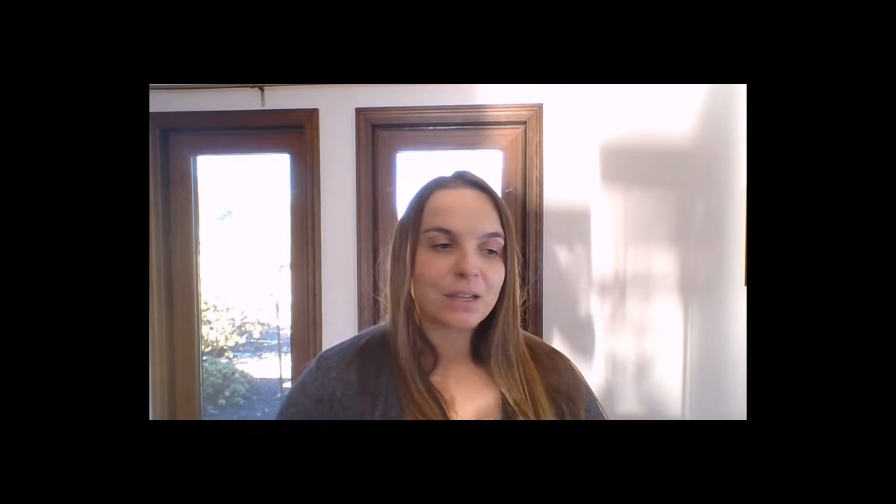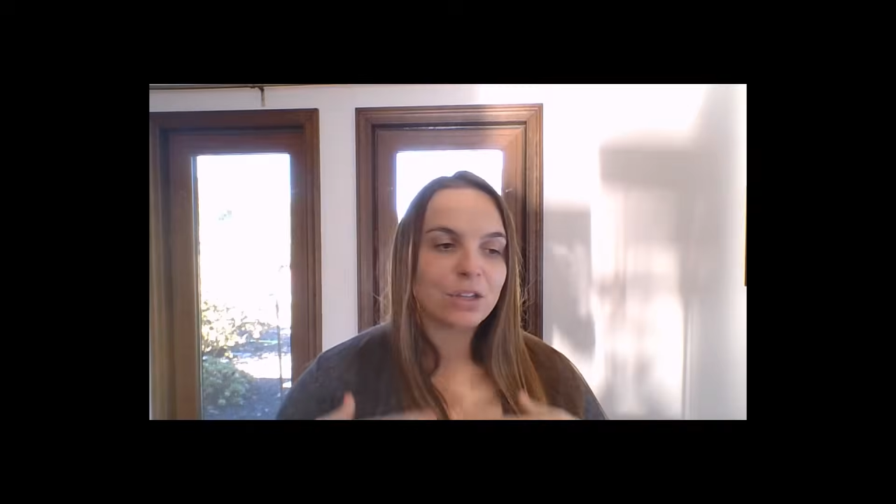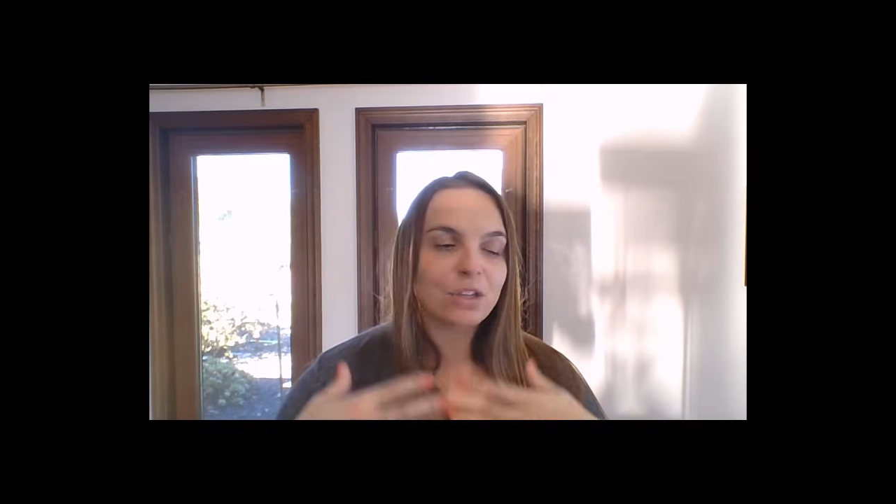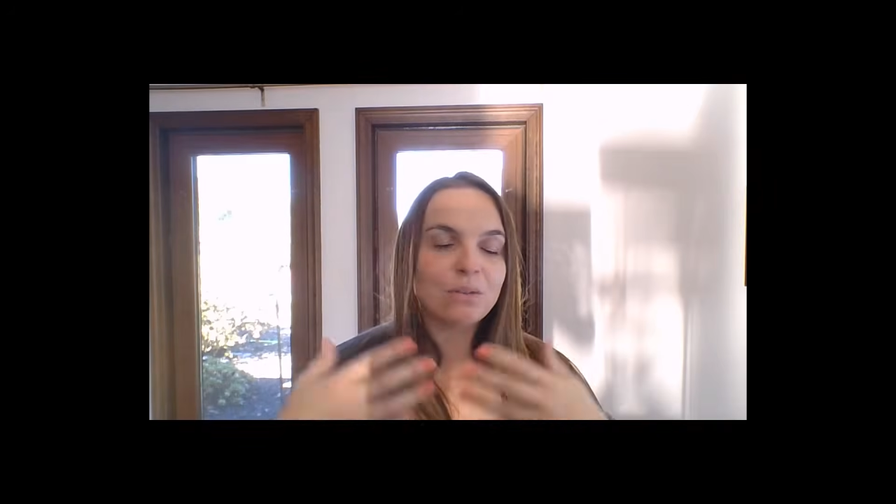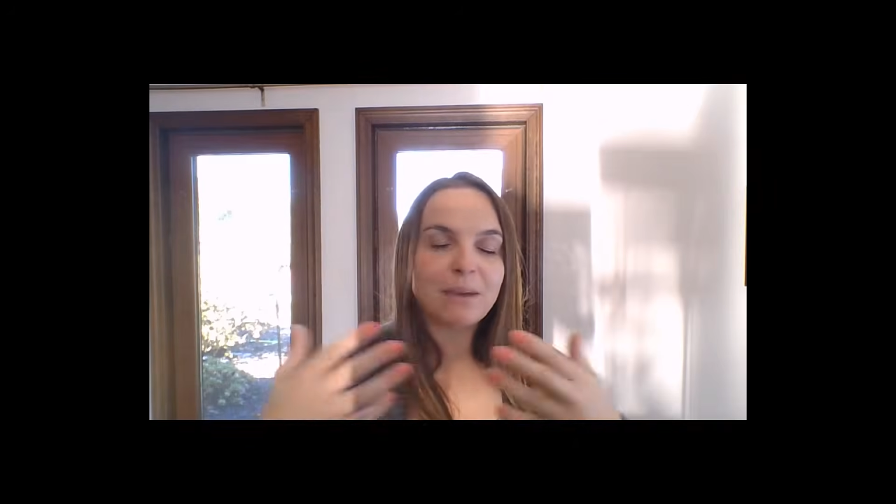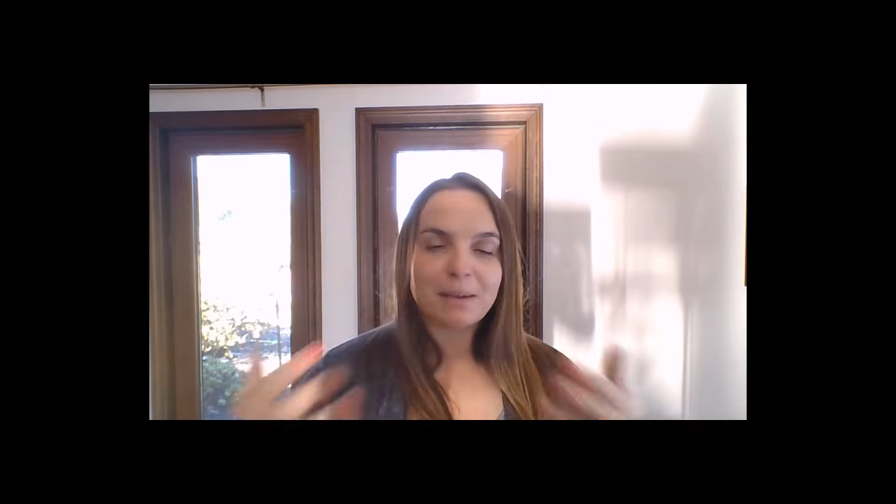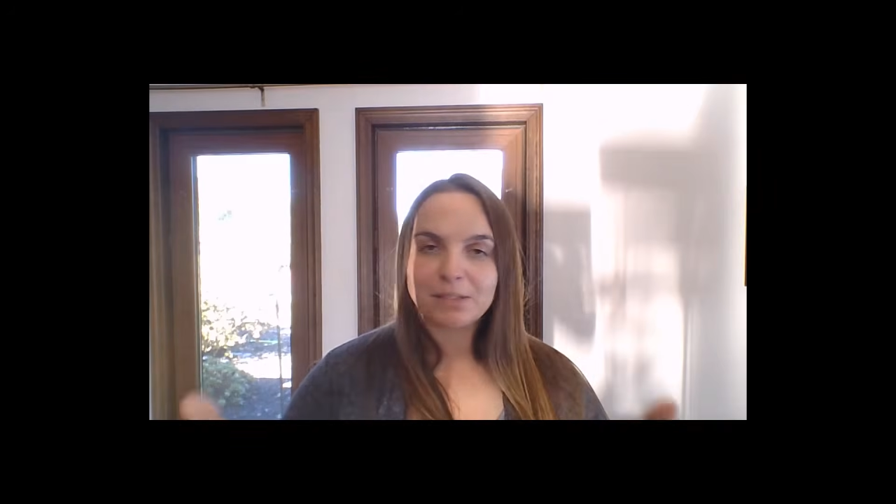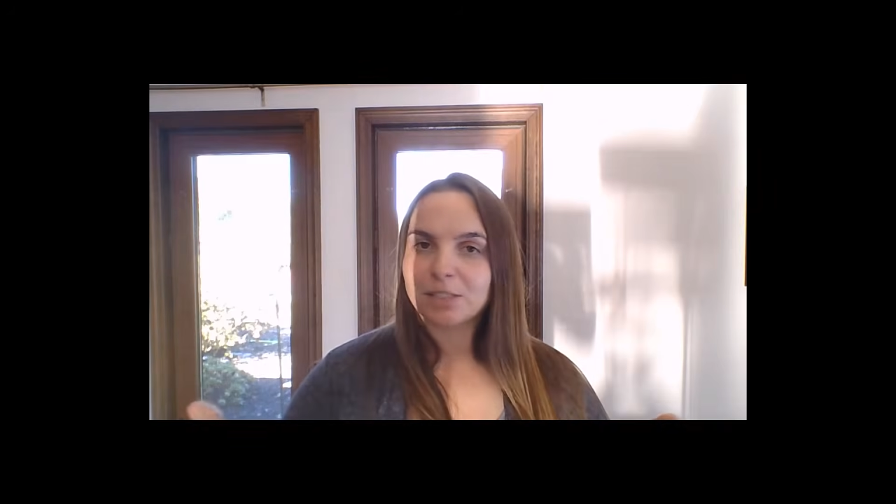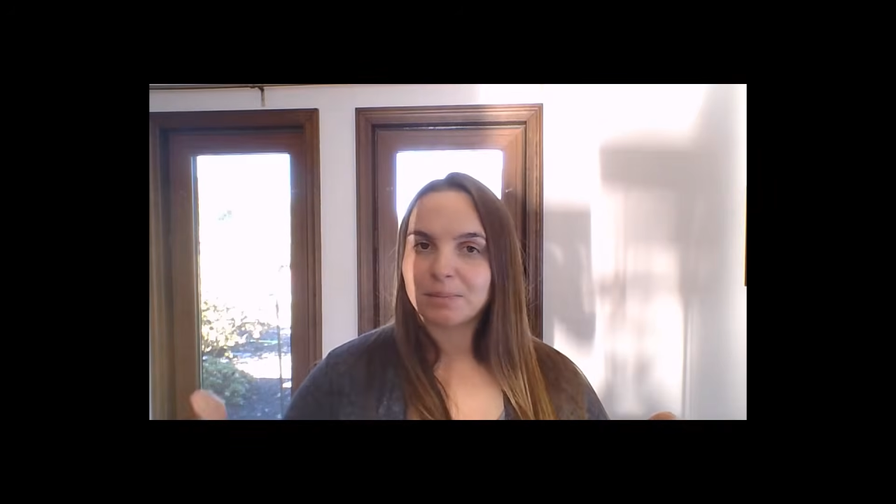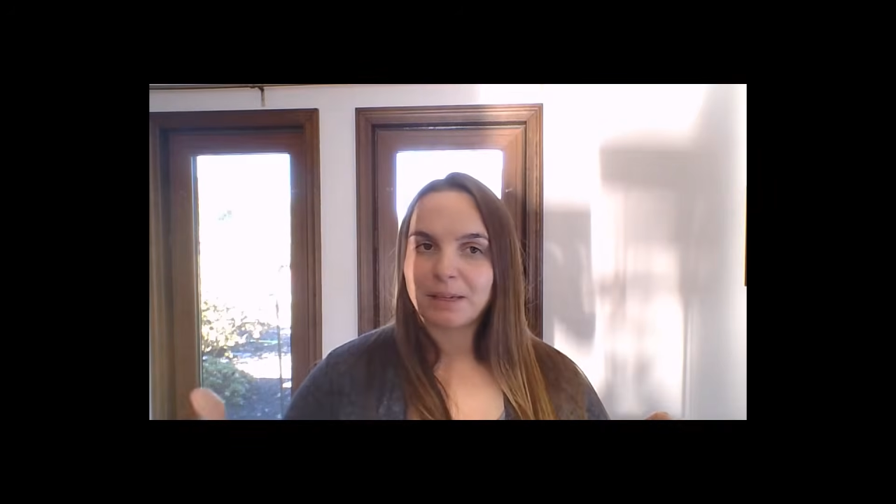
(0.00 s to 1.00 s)
you may
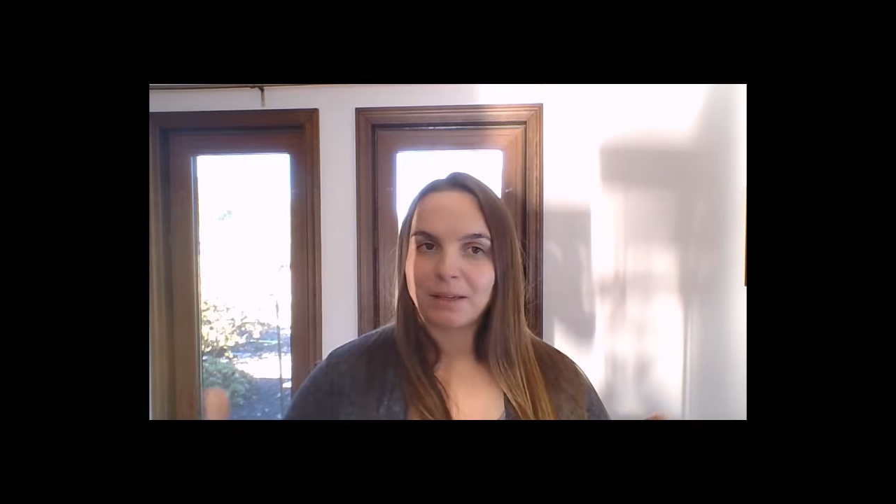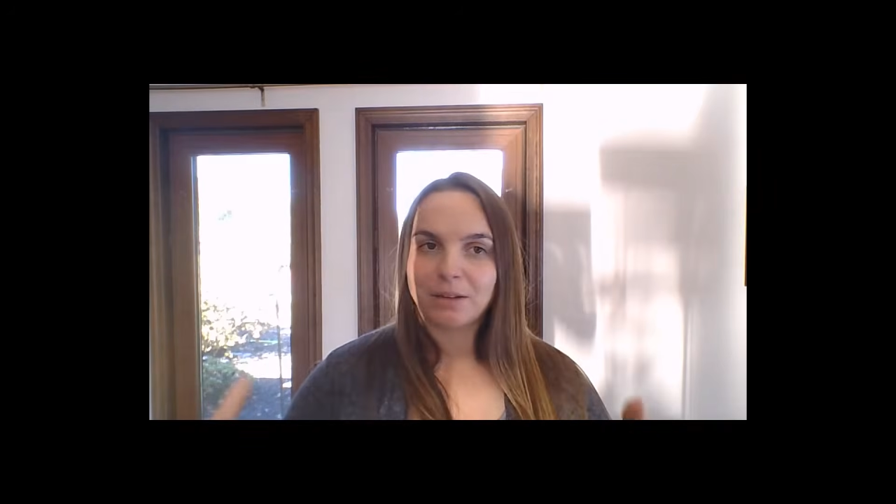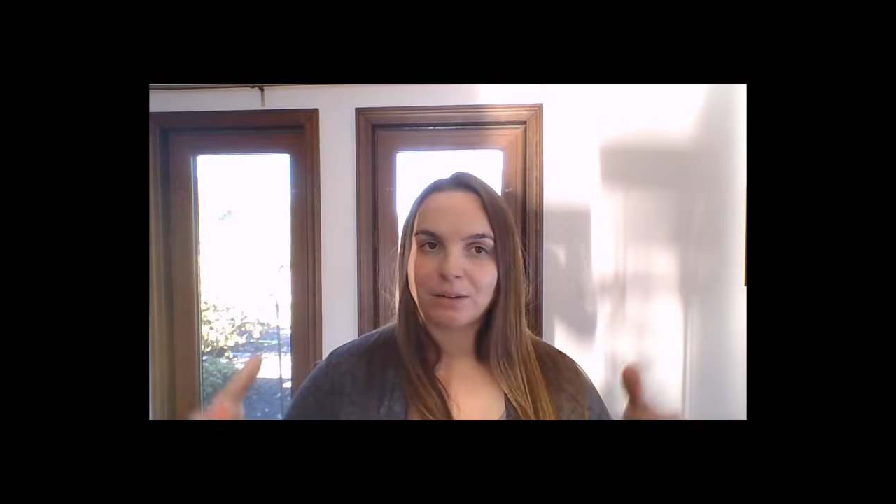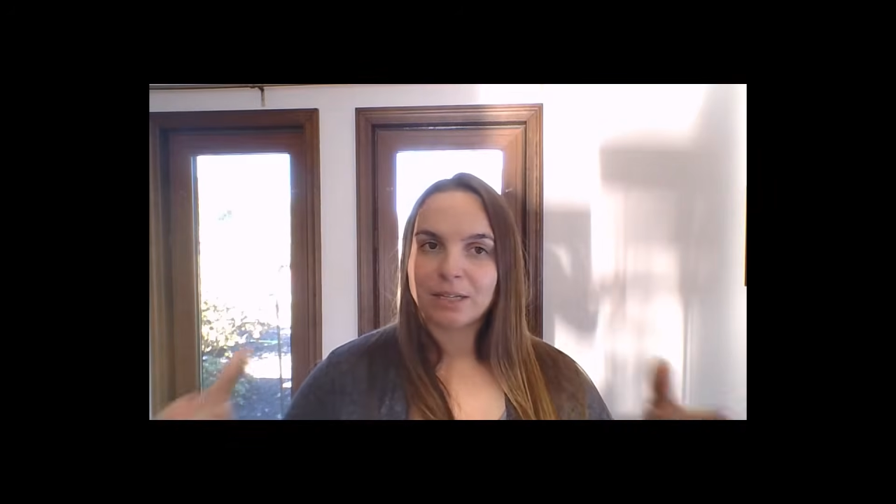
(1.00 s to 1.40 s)
just be,